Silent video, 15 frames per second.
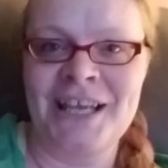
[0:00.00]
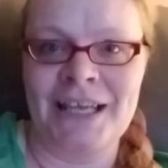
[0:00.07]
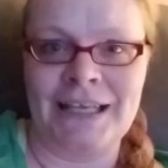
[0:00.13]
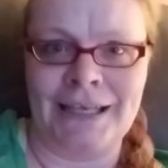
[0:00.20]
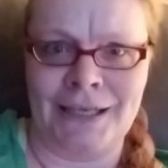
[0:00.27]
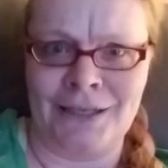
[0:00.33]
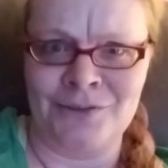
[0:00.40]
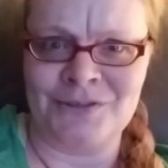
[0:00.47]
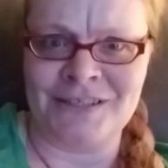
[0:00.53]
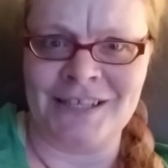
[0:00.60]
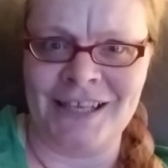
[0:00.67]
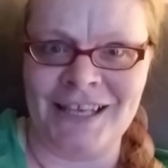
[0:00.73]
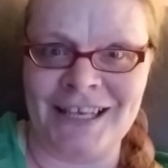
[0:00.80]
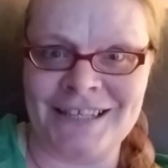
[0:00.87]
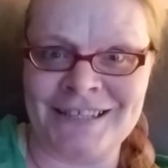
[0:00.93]
get used to
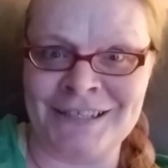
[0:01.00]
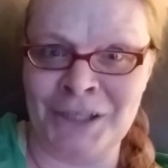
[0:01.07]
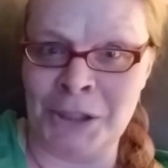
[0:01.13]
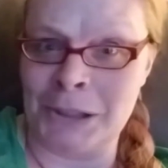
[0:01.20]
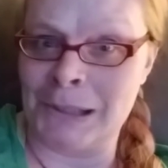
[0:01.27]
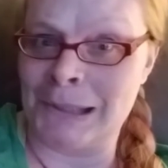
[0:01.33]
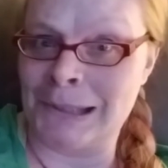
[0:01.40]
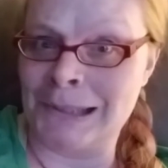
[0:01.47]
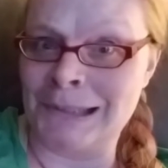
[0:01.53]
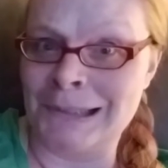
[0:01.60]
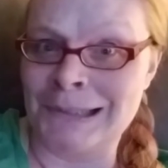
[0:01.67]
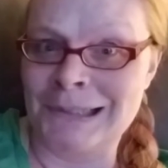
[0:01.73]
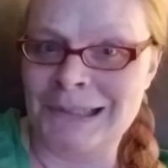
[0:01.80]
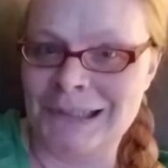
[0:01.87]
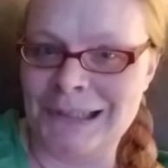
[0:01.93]
this look,
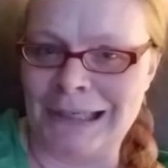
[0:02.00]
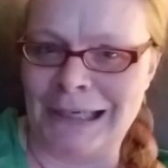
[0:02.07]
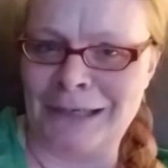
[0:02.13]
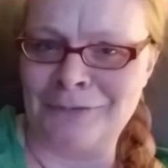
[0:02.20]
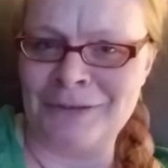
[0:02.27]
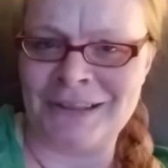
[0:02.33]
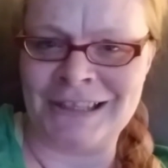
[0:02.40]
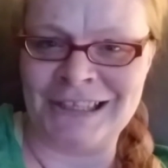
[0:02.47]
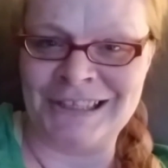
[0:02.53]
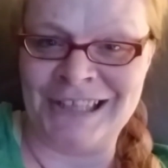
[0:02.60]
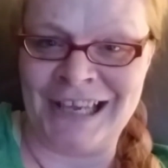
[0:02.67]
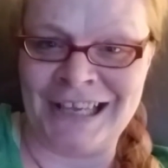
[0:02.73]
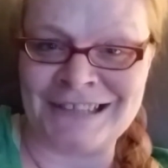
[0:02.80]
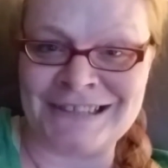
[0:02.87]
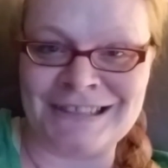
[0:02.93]
with the
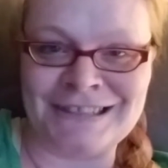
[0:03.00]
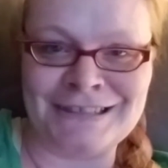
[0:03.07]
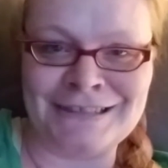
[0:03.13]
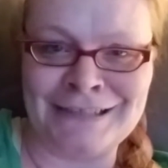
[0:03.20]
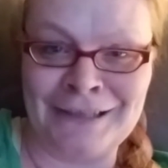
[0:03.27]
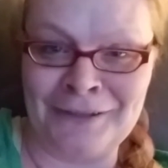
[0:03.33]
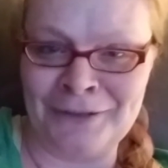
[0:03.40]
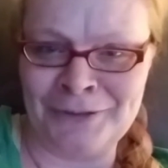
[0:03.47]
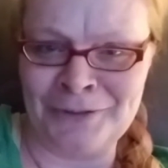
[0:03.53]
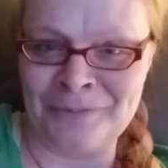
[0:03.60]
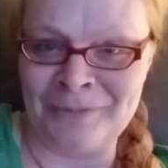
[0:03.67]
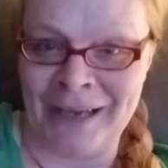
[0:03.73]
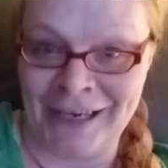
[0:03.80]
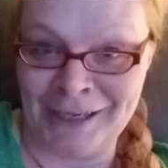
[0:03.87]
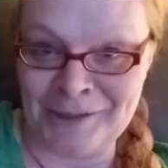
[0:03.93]
glasses and the no
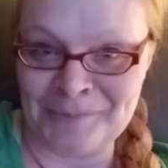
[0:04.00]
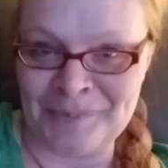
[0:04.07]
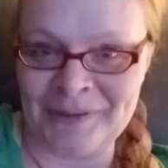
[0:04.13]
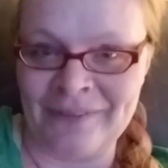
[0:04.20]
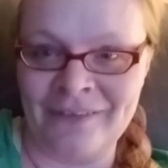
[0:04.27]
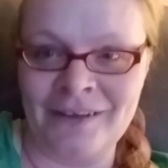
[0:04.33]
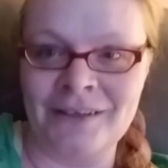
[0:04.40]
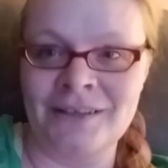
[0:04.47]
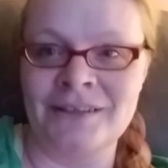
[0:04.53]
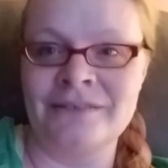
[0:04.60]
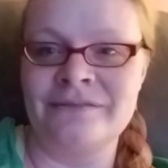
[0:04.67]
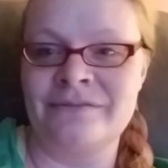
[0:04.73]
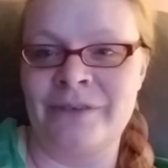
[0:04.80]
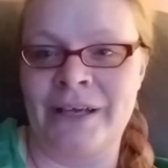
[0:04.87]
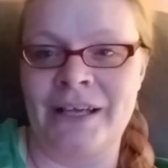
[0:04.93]
makeup and the,
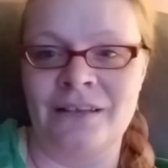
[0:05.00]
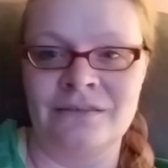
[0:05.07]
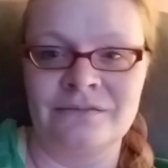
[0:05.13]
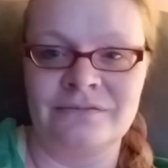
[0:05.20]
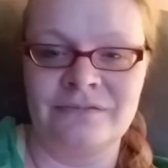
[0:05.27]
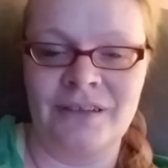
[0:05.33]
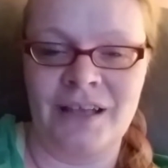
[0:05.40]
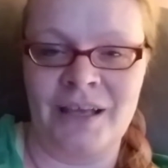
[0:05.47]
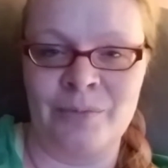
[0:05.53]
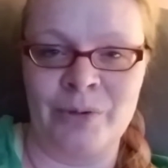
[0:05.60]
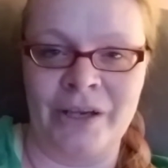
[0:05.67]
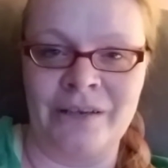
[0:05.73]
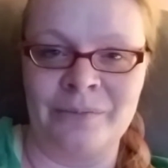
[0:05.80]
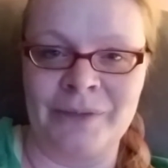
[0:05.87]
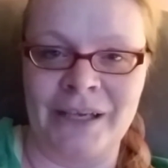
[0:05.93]
well, I
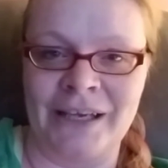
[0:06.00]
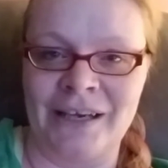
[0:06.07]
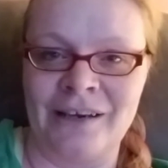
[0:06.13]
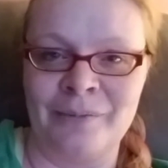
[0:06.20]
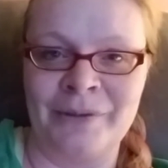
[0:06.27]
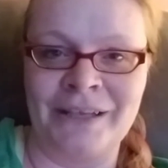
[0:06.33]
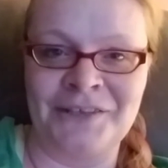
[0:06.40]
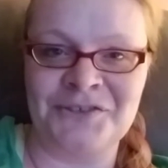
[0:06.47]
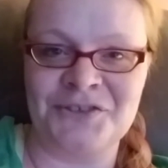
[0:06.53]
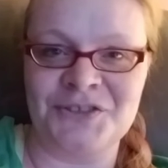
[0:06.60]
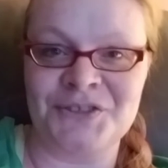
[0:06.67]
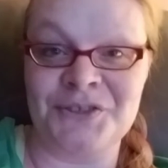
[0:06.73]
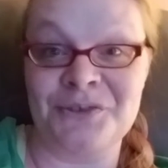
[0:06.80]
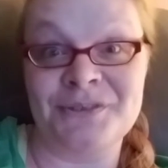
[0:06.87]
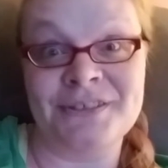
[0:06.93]
braided my hair, but that's
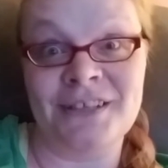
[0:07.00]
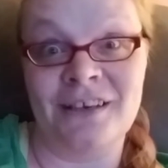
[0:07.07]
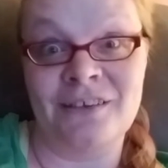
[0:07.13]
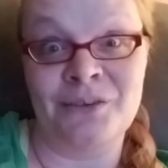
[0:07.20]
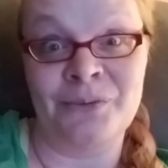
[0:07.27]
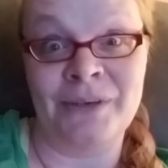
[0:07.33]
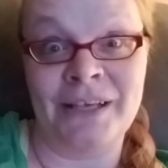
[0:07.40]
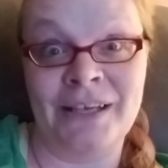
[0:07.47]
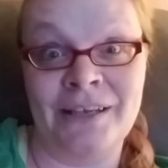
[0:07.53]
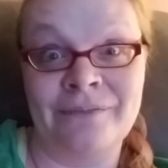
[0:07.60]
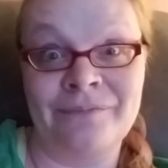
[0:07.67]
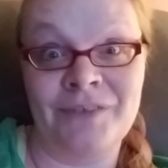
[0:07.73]
just so it's not in the way.